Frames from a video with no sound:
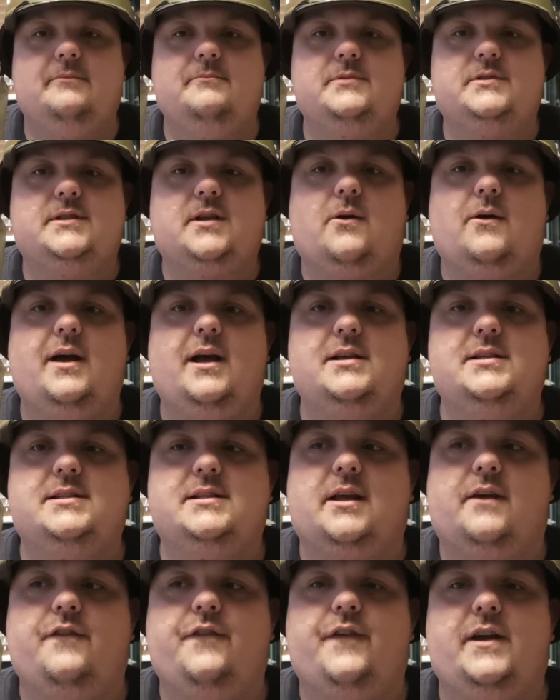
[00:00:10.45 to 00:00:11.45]
so I
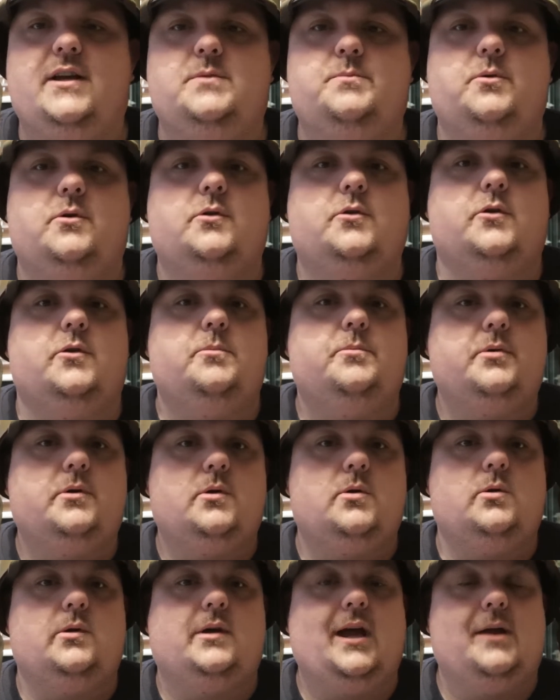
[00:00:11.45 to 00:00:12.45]
asked a Facebook group
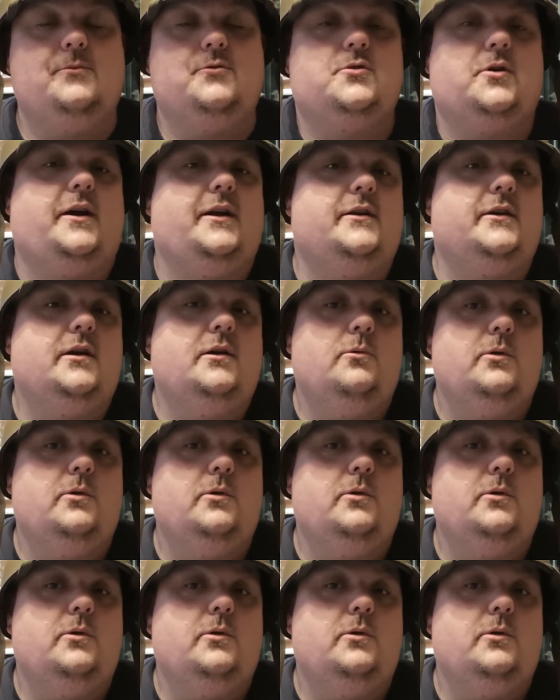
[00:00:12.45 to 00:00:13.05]
called Game Trader,